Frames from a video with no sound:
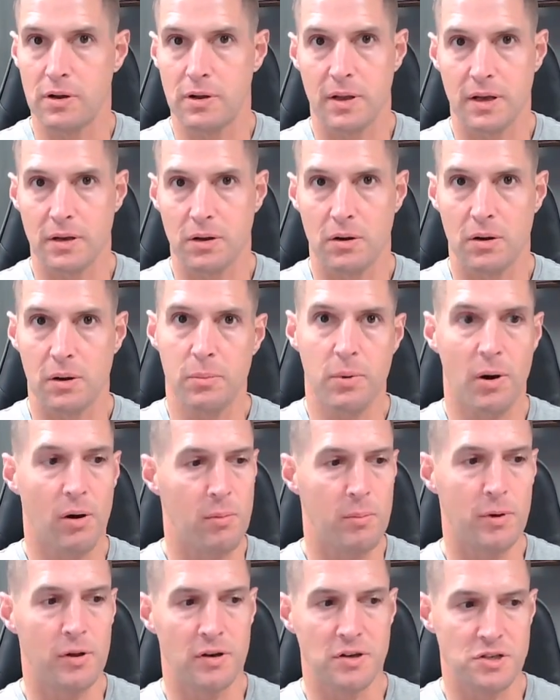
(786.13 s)
an
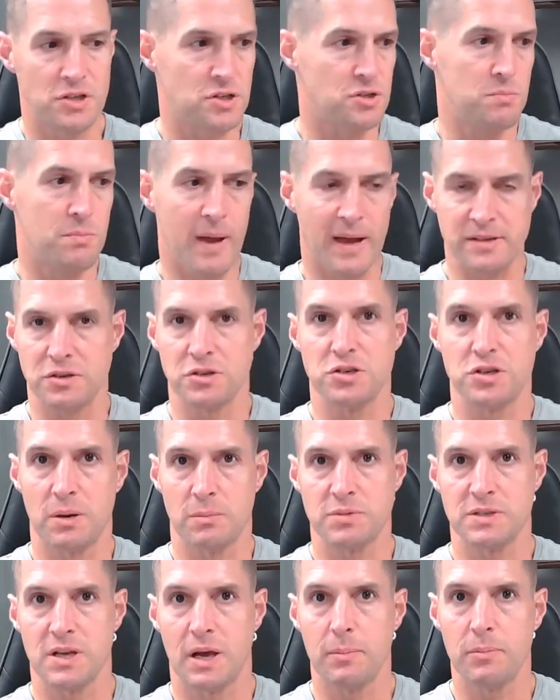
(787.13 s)
apartment building just magically
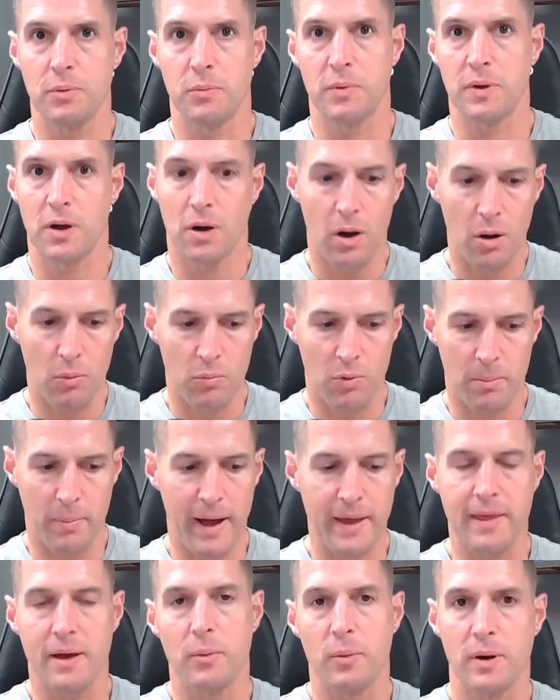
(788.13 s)
jumps up and we go, oh, we'll
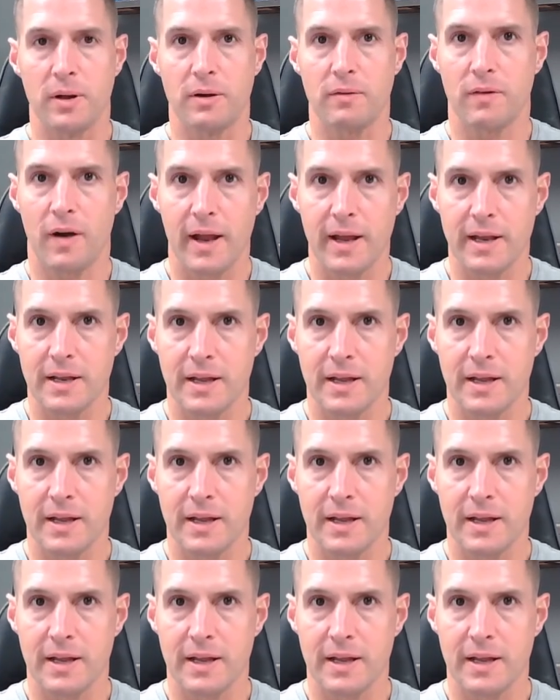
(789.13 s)
buy that one, right?